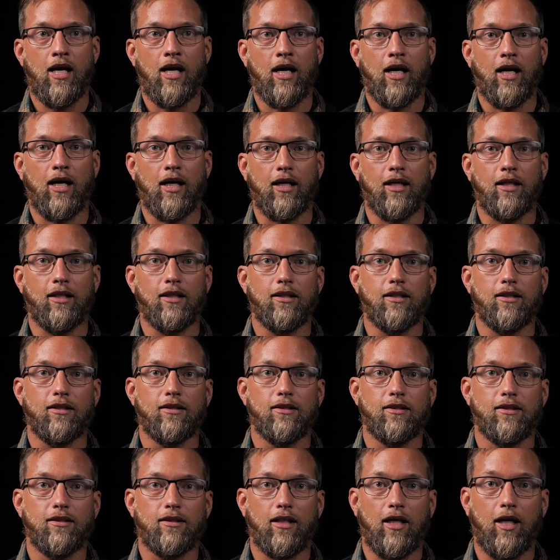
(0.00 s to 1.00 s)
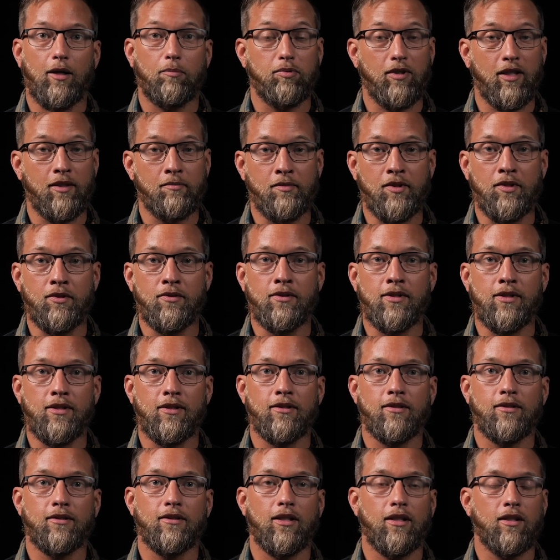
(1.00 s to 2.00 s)
I play music.
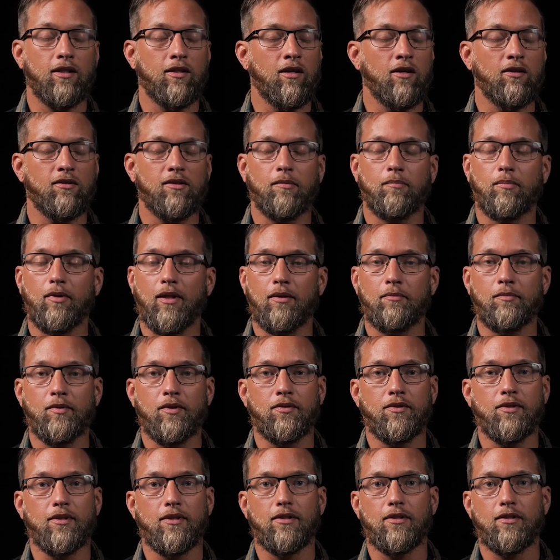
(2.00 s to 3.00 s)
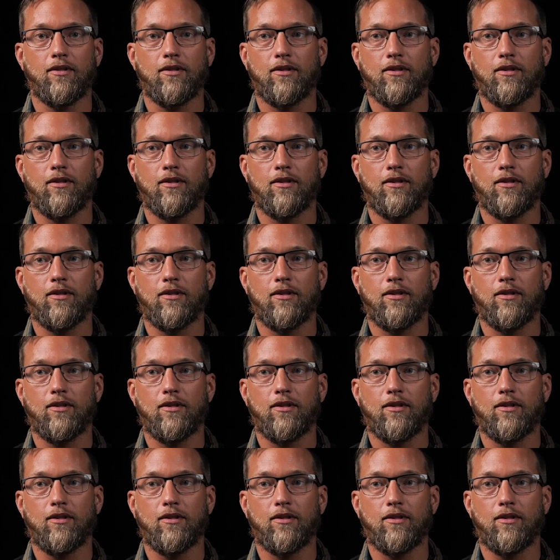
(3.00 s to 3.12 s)
I love to play music.